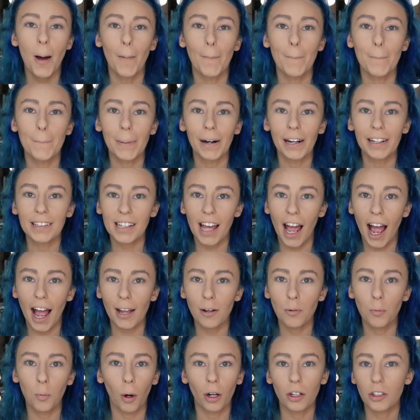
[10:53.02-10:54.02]
but
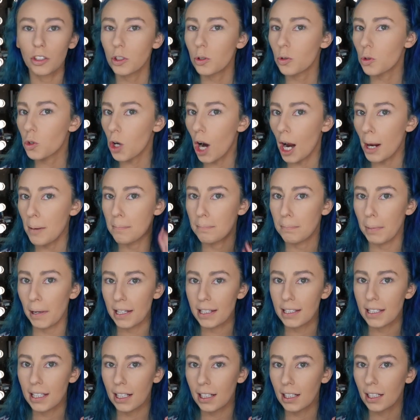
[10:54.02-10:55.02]
I want to try
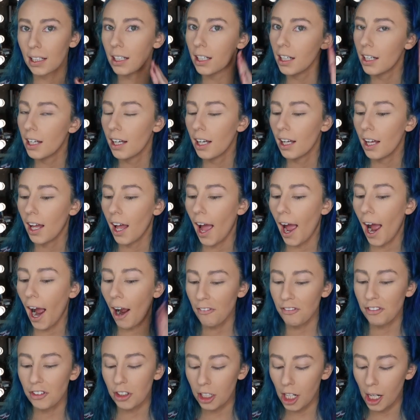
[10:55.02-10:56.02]
baking
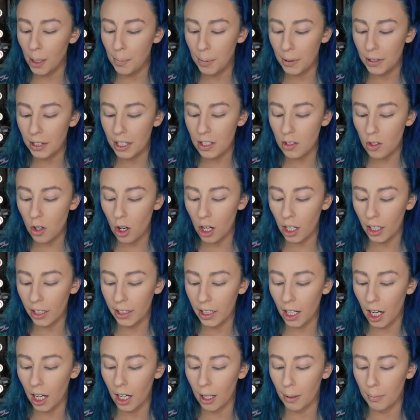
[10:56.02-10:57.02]
after I put this
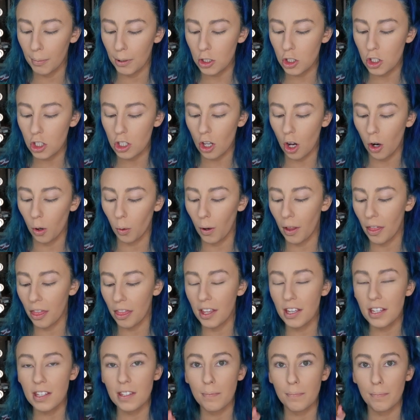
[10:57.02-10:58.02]
on. So
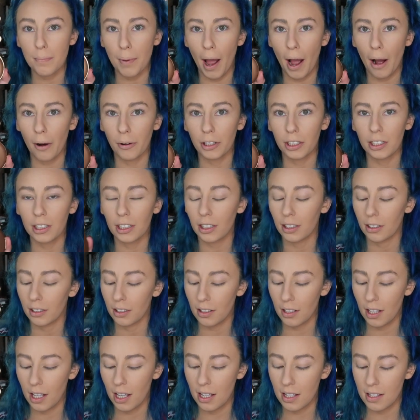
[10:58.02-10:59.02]
this powder
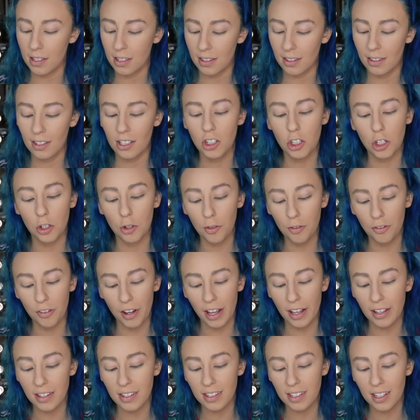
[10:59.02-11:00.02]
is the Too
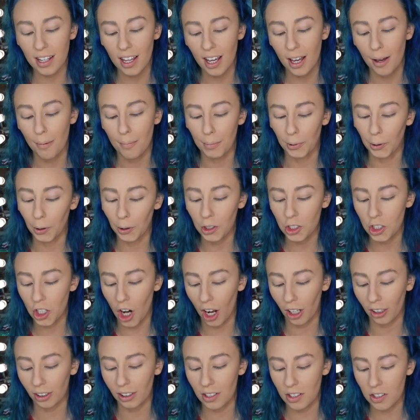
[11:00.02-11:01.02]
Faced Milk
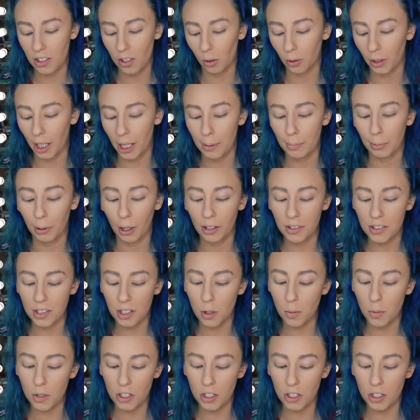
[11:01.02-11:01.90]
Chocolate Soleil bronzer,